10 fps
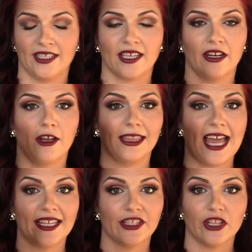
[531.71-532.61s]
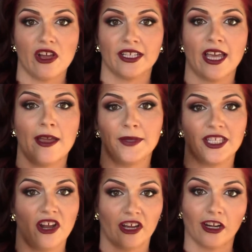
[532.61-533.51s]
It's going to last a long time,
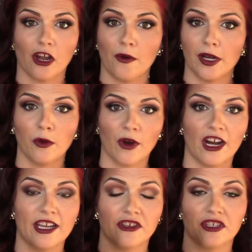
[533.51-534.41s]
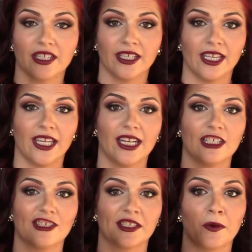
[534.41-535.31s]
it's not going to go anywhere, and your skin
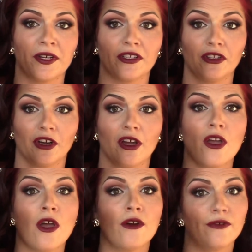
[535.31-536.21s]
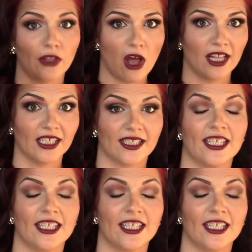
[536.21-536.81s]
is just going to look flawless.